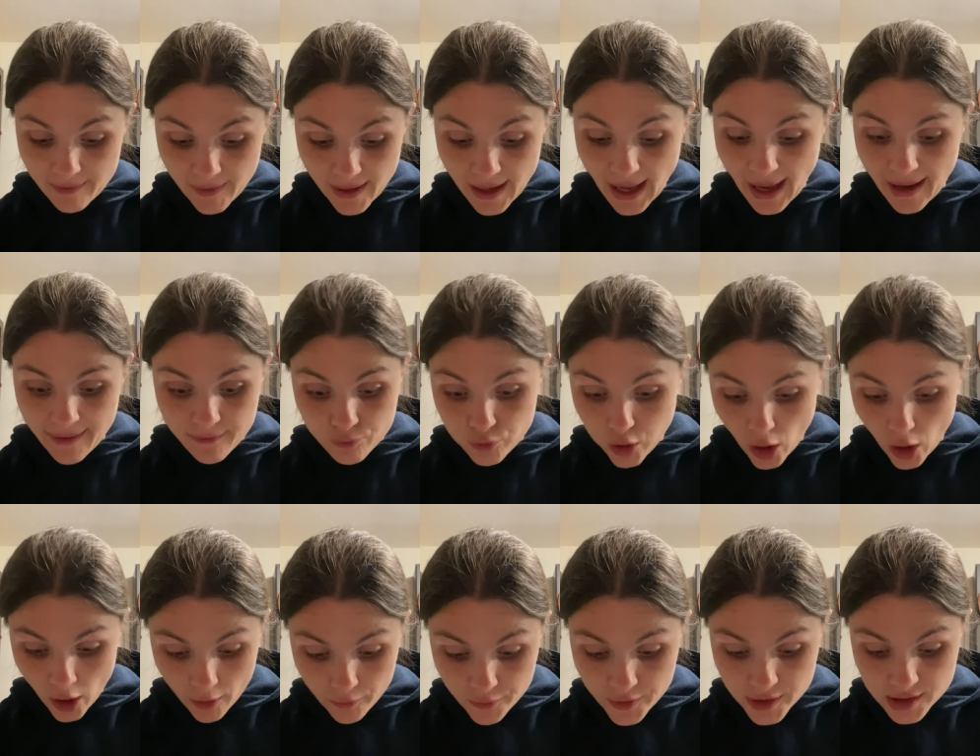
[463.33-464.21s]
Like I
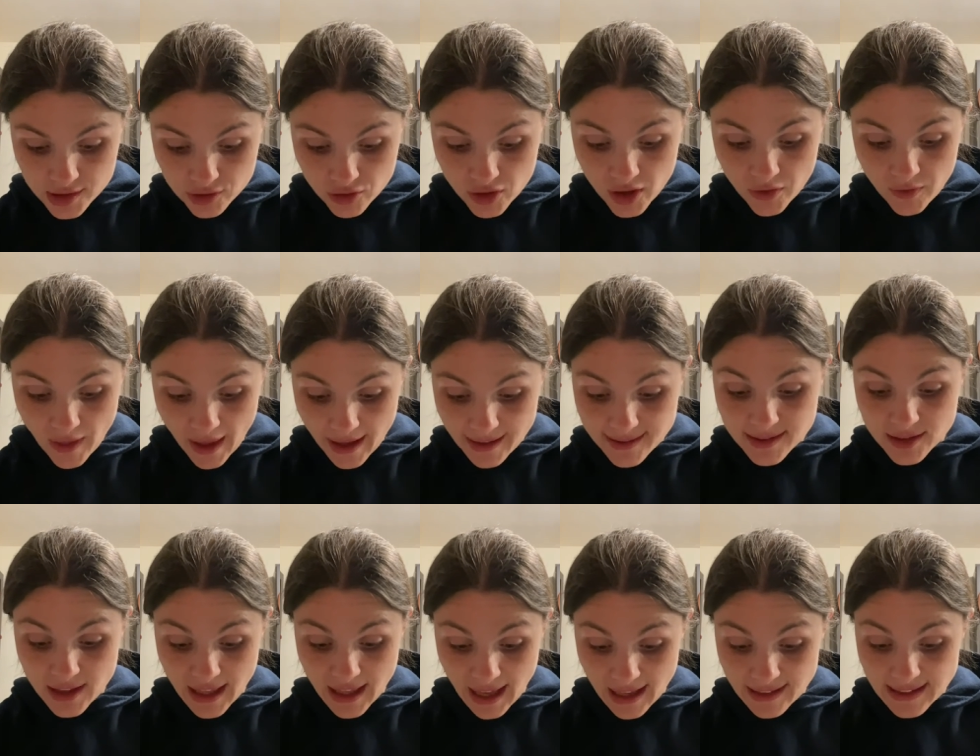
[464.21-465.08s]
love this, That's
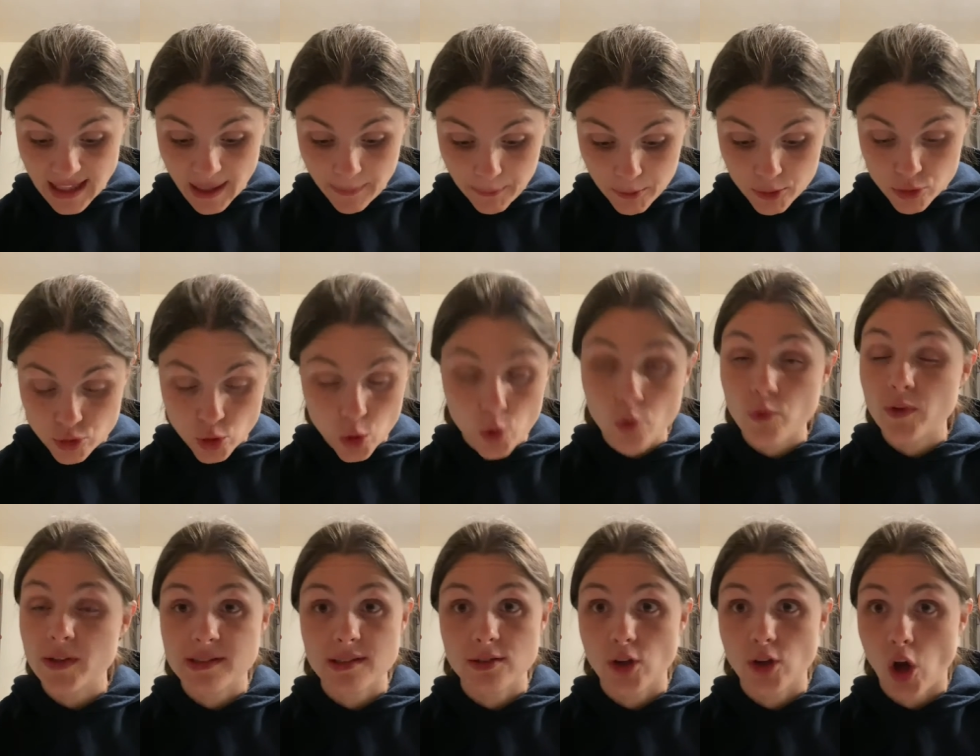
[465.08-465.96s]
that type of stove
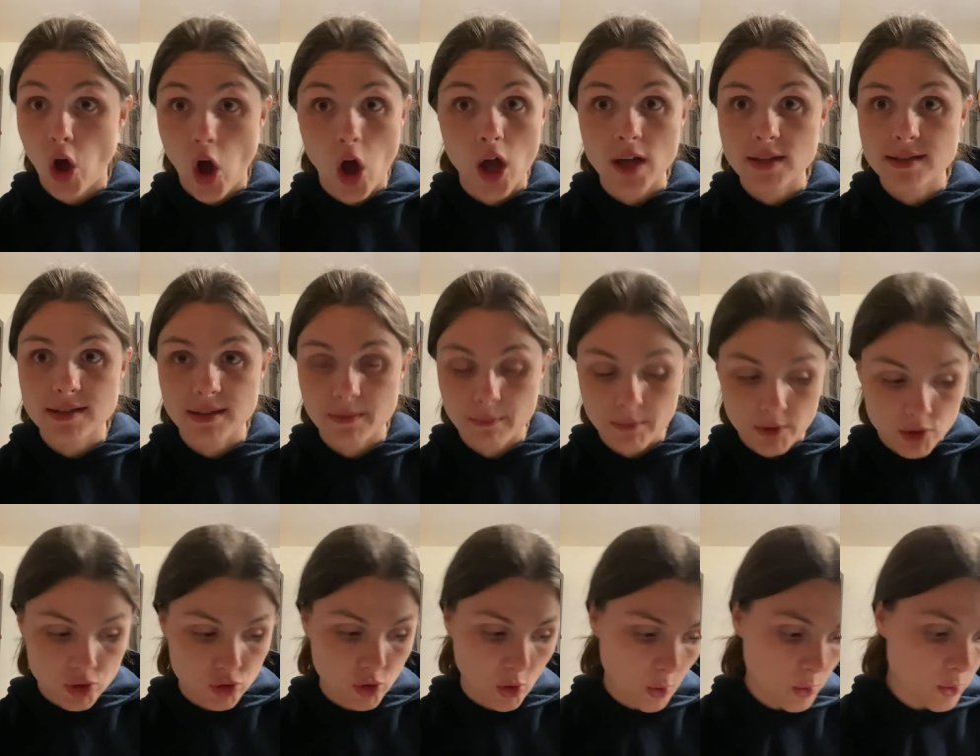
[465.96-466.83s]
is an awesome
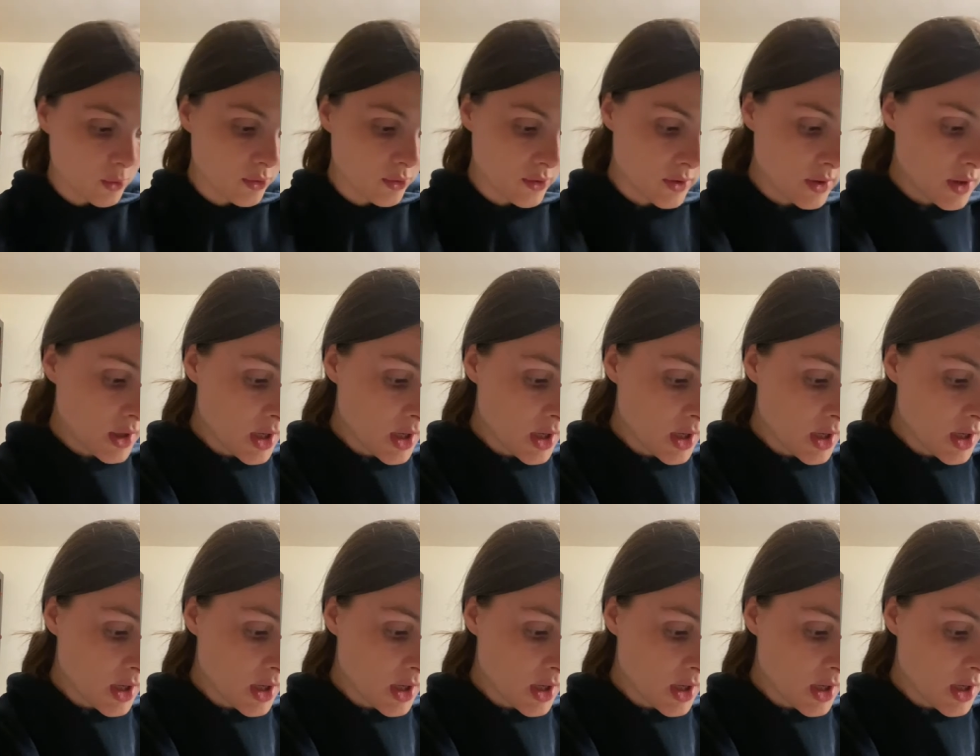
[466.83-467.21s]
stove,